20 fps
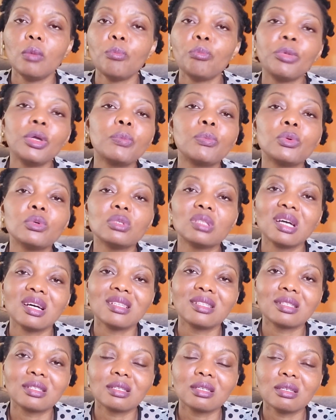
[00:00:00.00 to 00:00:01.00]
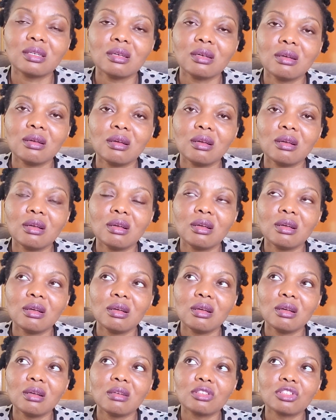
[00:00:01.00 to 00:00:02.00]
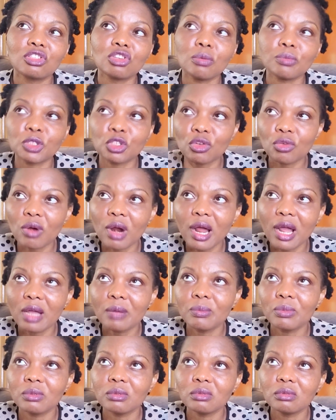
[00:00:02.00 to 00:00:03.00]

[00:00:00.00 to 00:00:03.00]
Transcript: people that subscribe